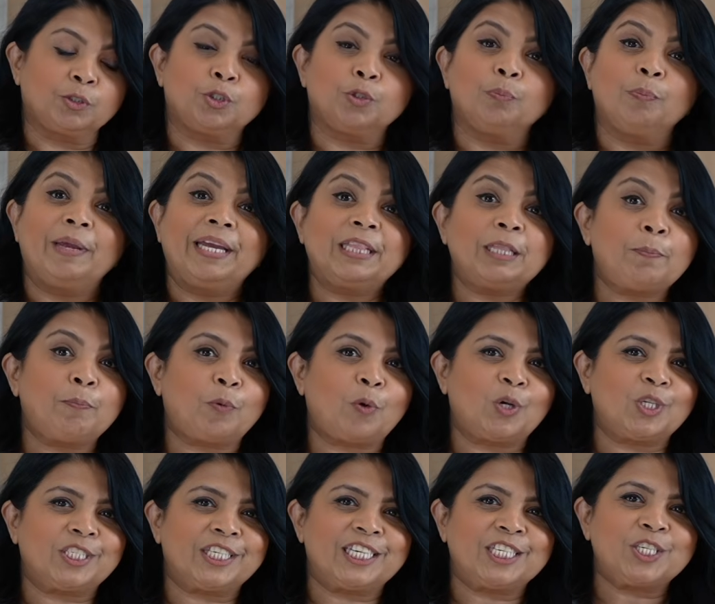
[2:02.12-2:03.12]
to make the
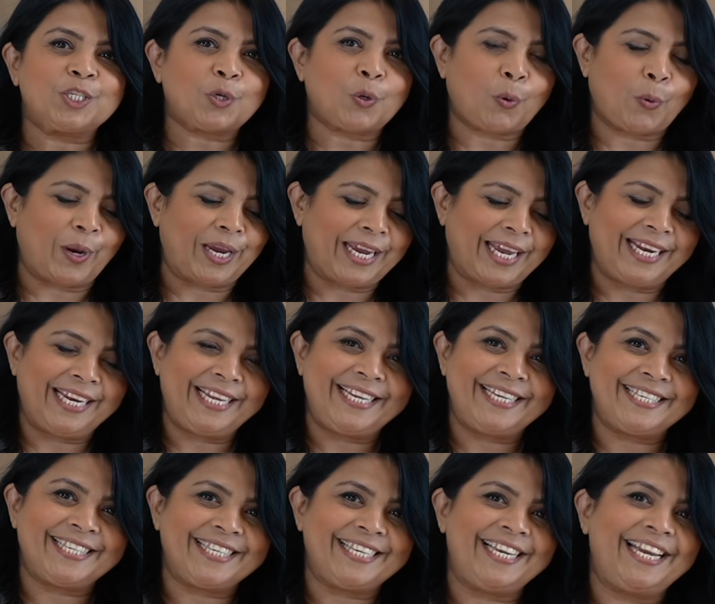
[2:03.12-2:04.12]
process quick and
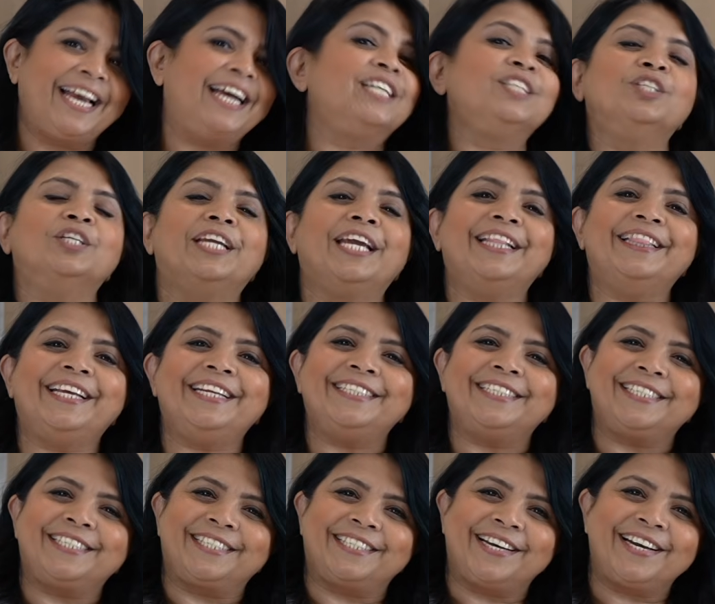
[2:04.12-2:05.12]
easy and to get that
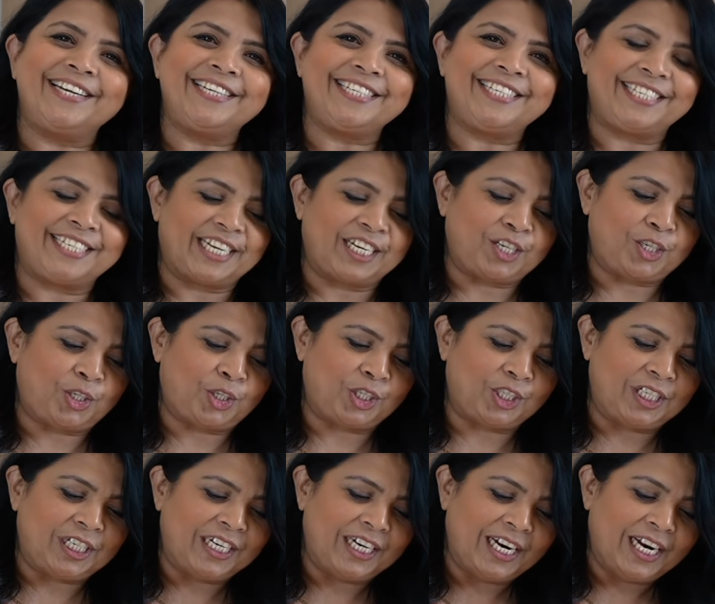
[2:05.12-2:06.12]
desired texture
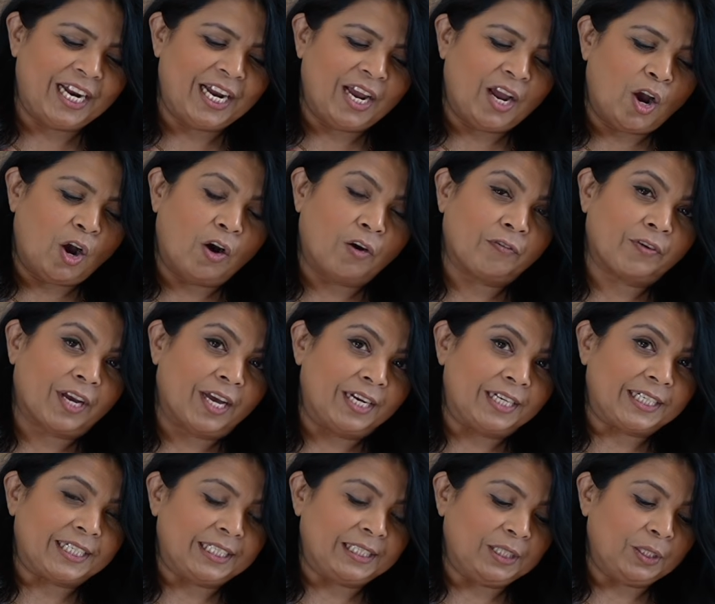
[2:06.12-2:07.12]
of
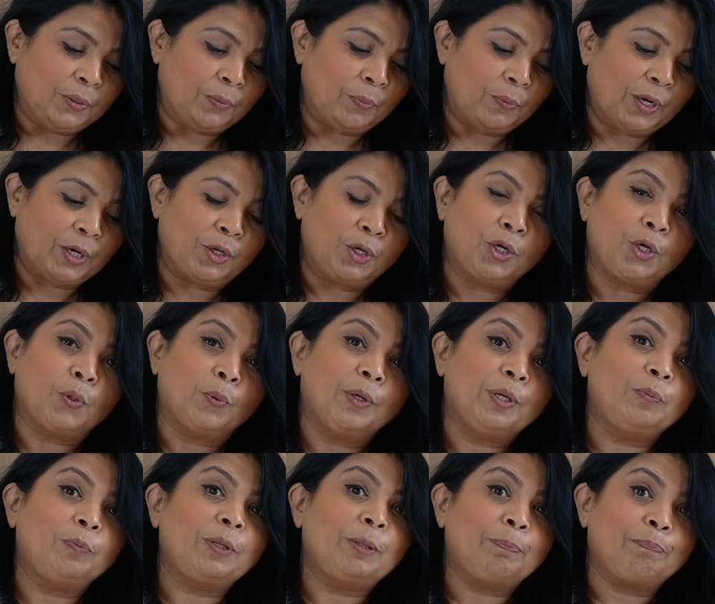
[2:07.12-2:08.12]
Kalakand, we're going to go
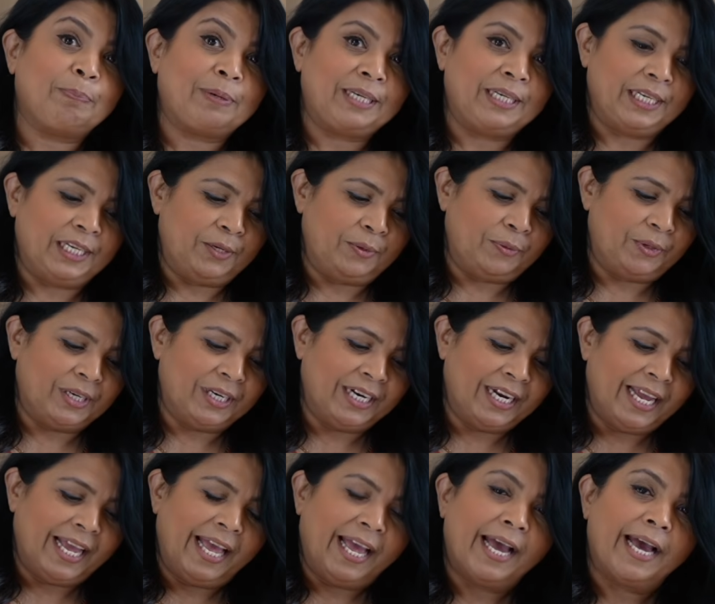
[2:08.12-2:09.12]
in with paneer.
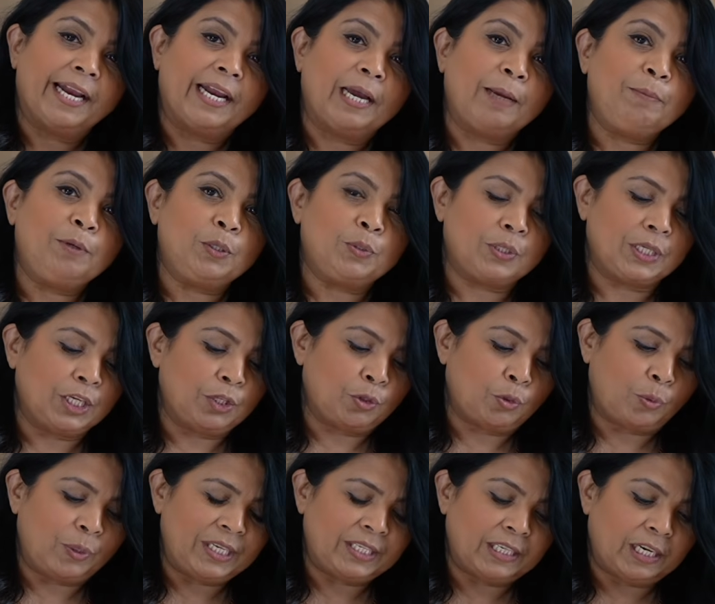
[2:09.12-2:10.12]
And I'm using
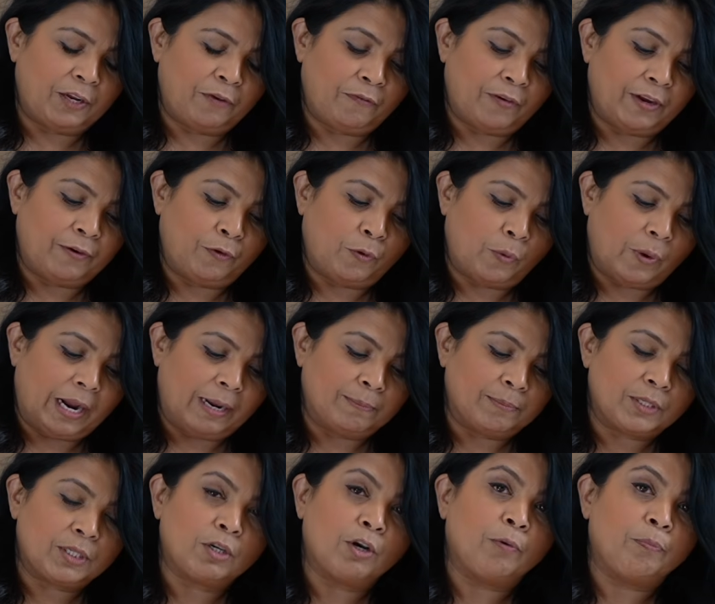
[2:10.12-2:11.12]
375
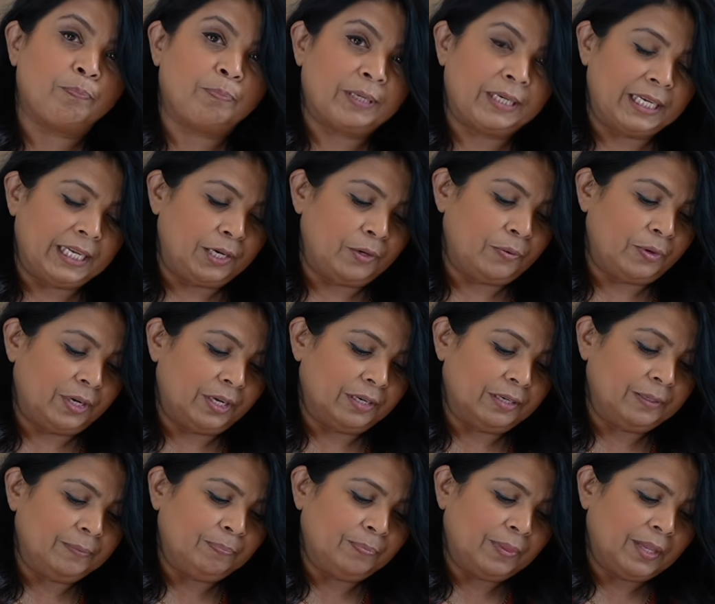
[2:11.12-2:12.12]
grams of paneer
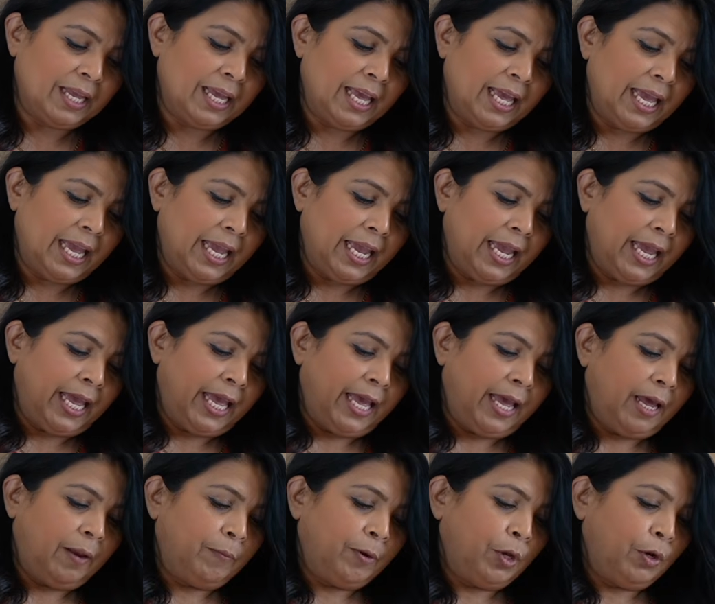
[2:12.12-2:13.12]
here.
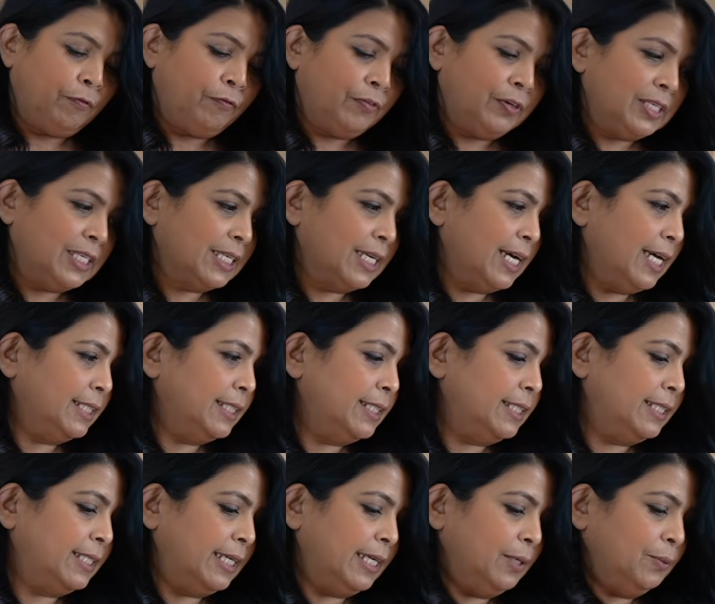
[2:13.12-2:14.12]
And we're going to first cut
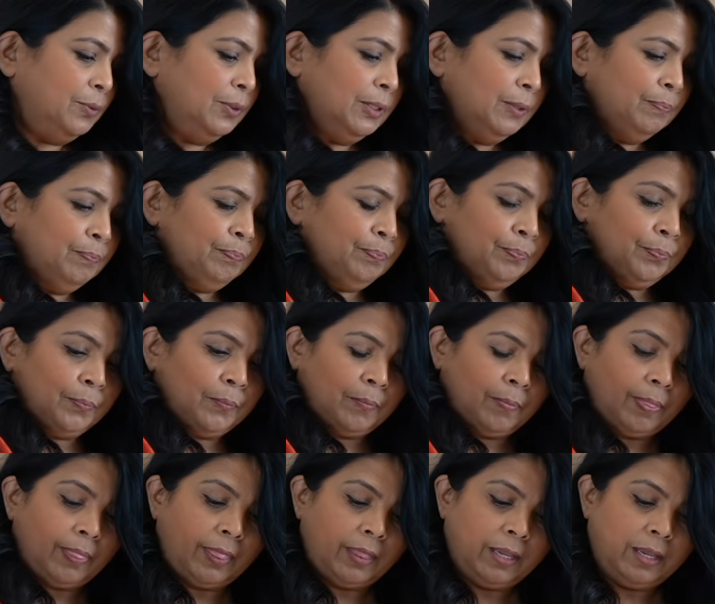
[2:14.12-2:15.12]
it down
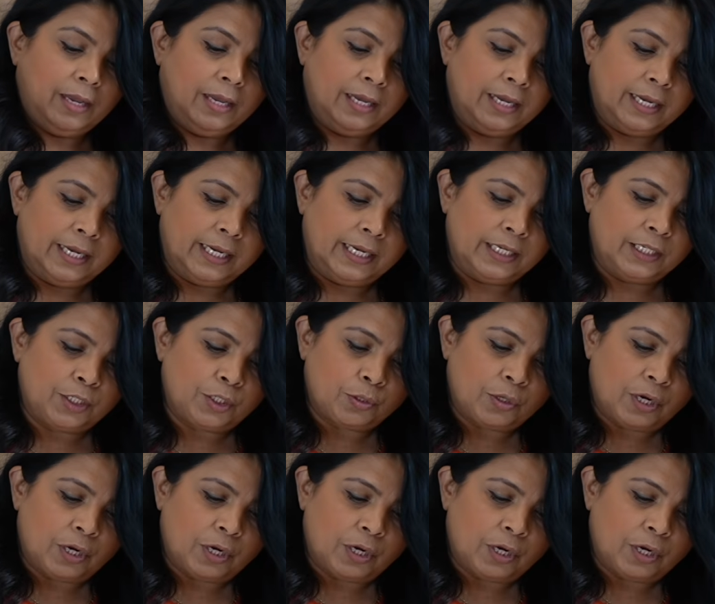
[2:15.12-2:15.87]
into